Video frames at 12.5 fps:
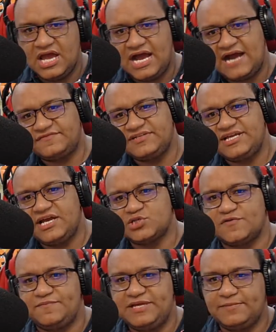After
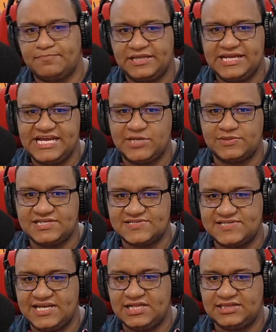years of being plagued with a
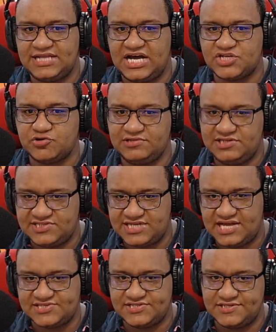single natural
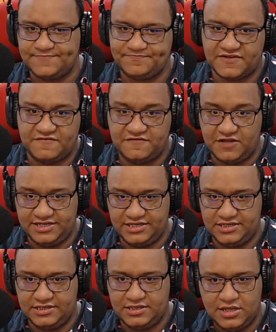disaster, flooding,
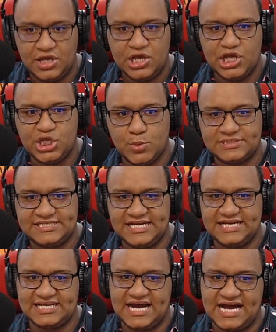you would
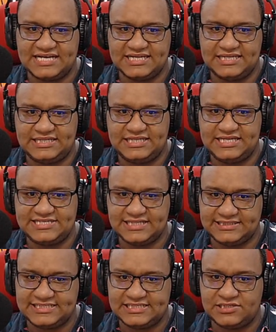think that
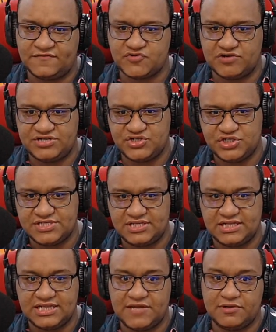desilting of trenches
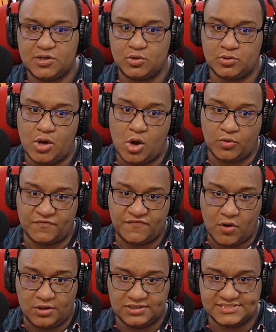and clearing out
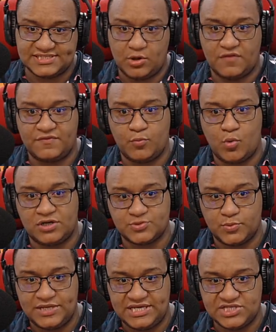outfalls and other
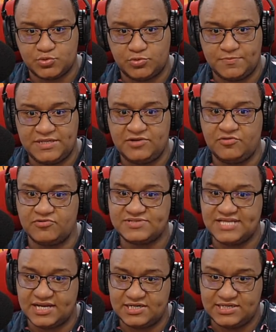waterways would be
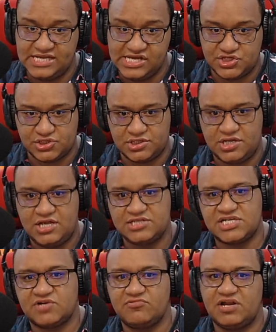second nature
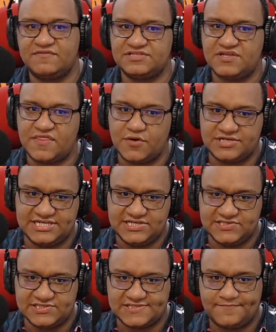to the relevant
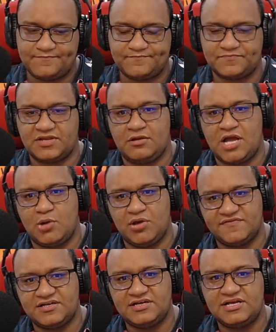authorities.
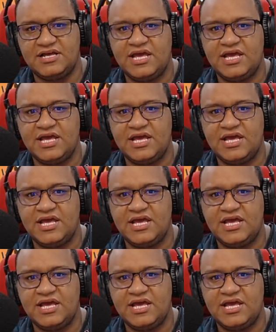However,